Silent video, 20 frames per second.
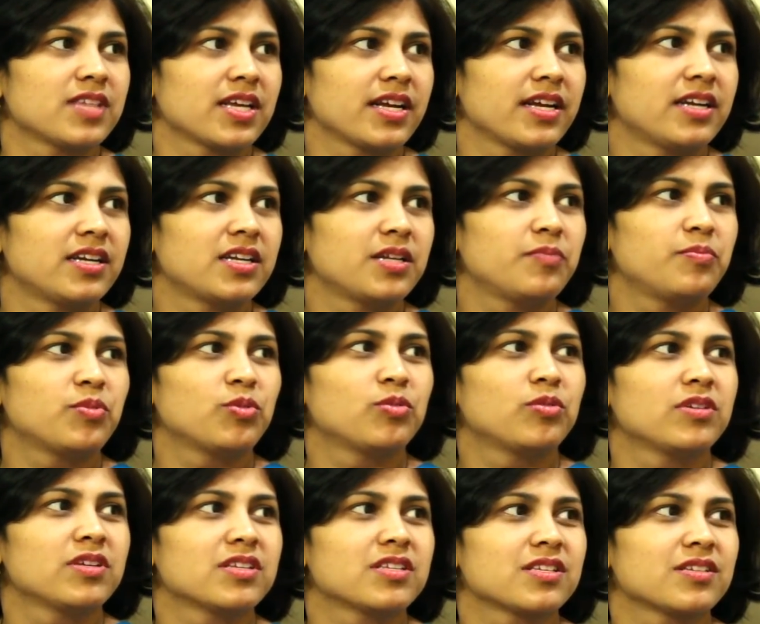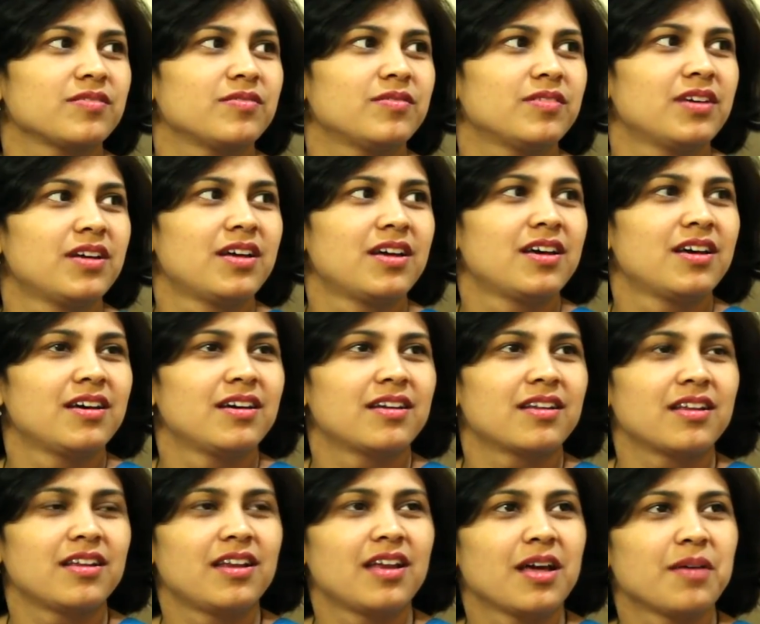secondary progressive,
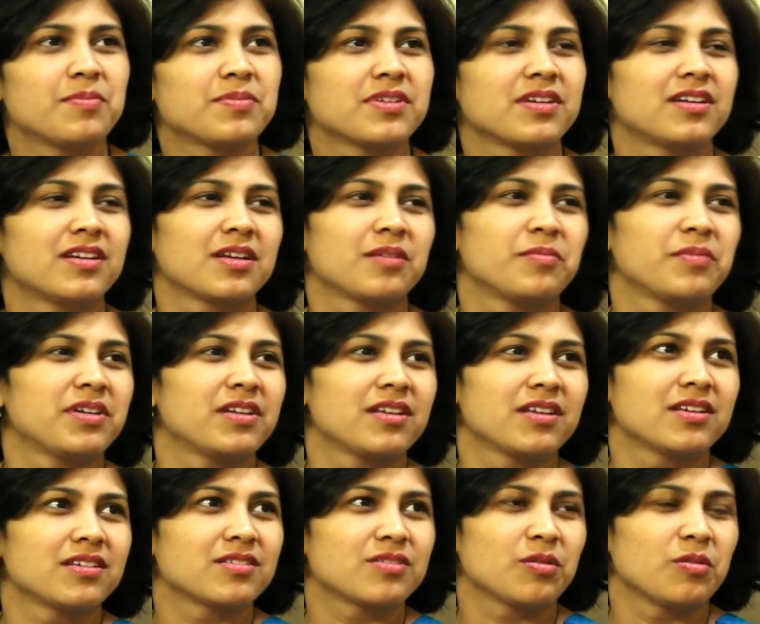relapse and remitting.